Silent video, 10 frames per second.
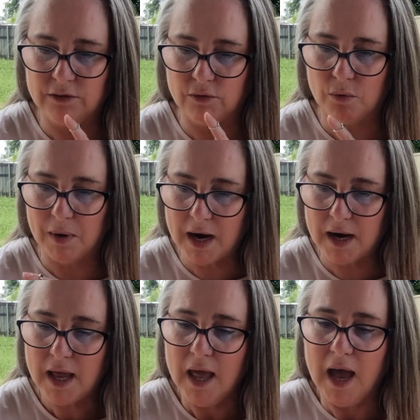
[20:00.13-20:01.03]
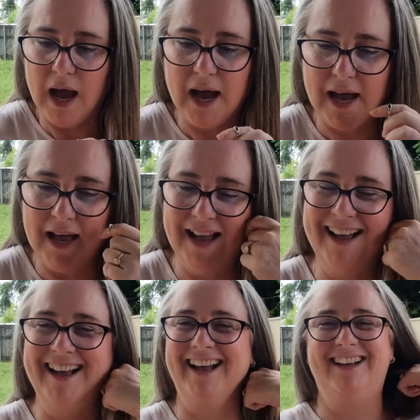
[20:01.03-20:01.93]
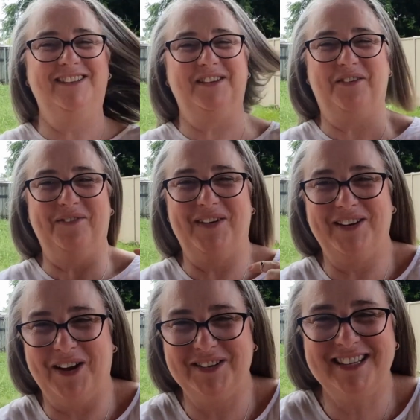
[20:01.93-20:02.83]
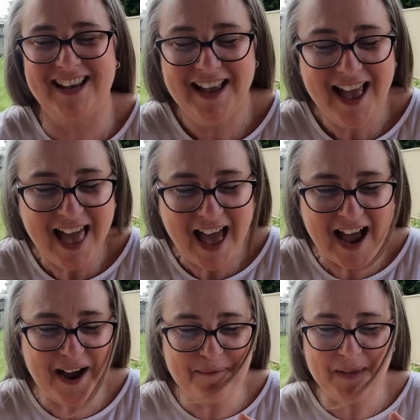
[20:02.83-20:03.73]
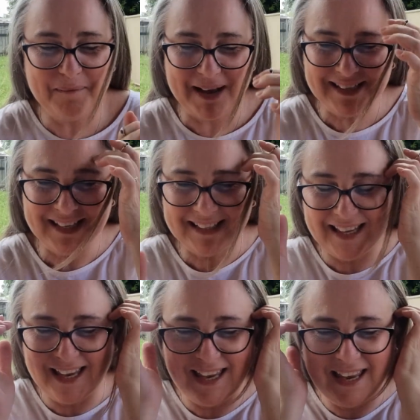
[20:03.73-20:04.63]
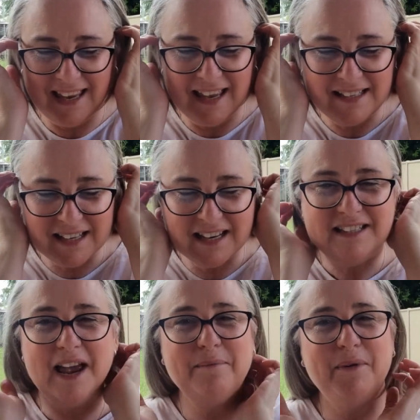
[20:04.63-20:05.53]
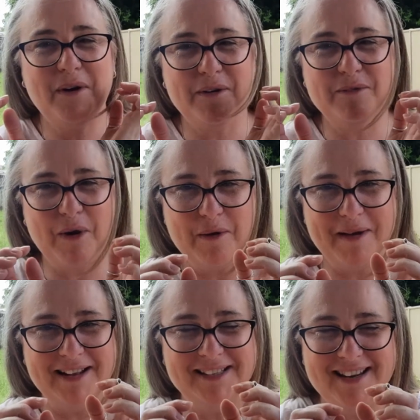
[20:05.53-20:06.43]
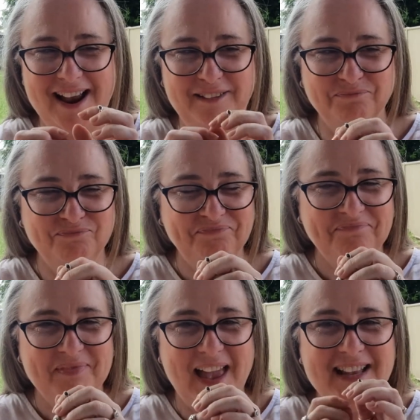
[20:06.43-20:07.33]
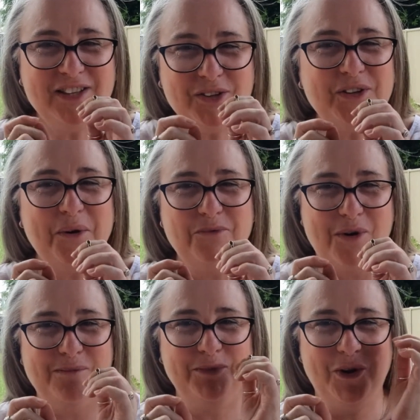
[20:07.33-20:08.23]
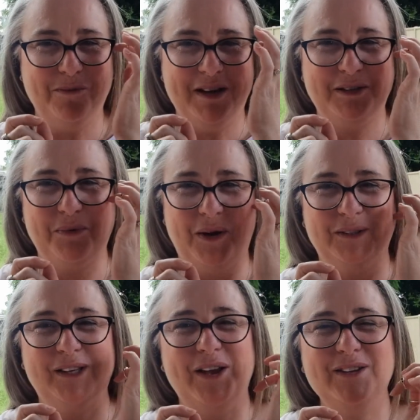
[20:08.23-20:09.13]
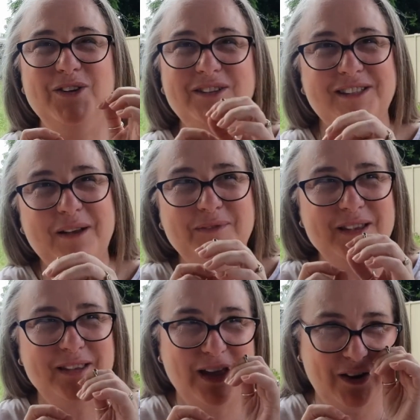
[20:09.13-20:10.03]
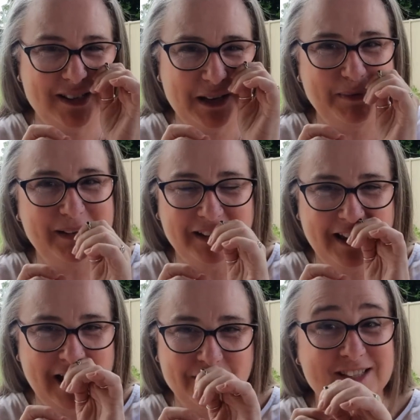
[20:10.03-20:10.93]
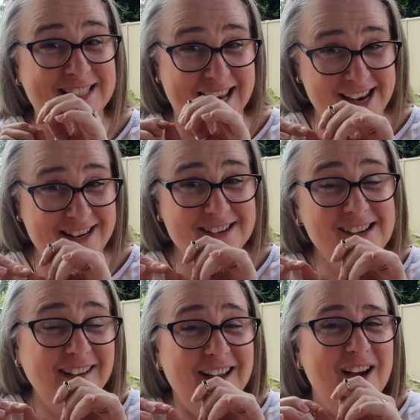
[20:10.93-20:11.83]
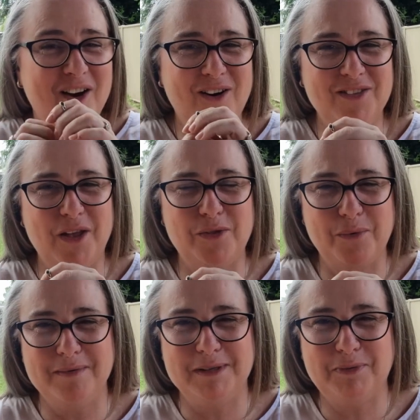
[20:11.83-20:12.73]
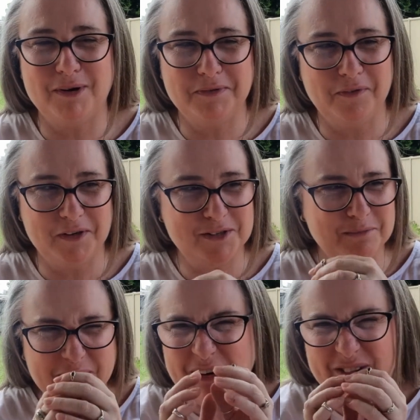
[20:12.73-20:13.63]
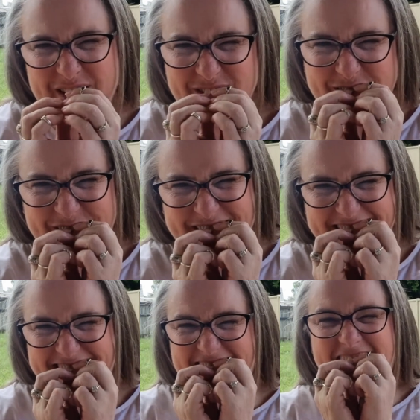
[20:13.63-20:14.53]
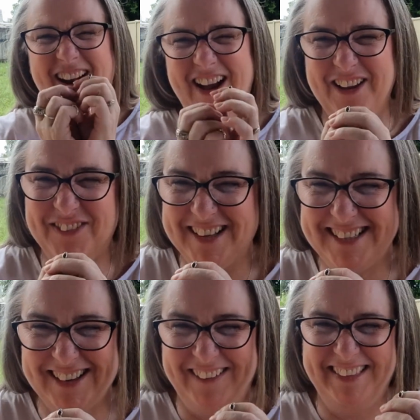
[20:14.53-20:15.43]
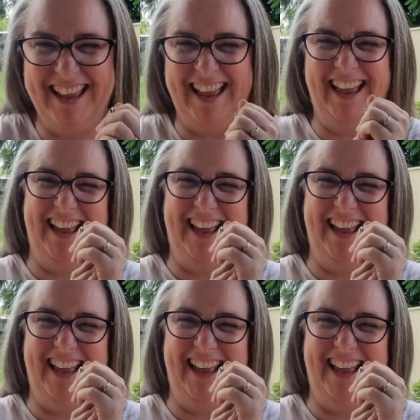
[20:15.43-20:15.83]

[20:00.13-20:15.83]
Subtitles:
the wrong one, because I've got my notes here. Basically, it's a contemporary romance. Now, it's also a rom-com as well. So not something that I typically have seen on the Women's Prize for Fiction, but I really want to read it. And I hope it's on there.